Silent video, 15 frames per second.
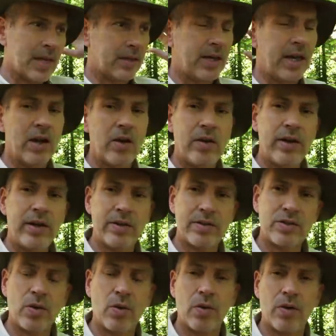carrying and
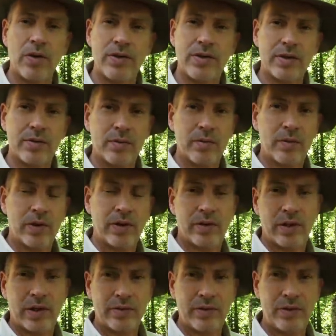storage and where
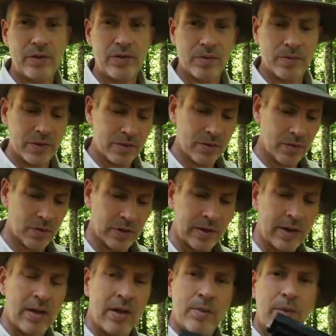you're allowed to use them and so on.
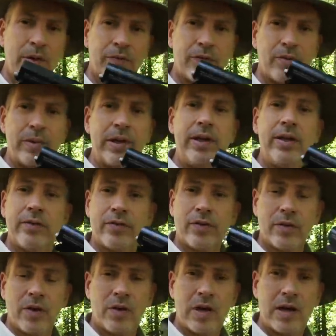But for me and
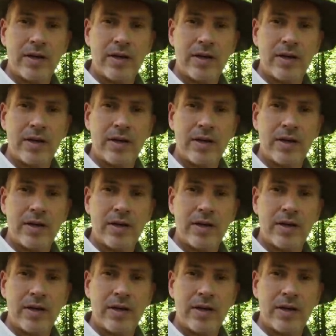for all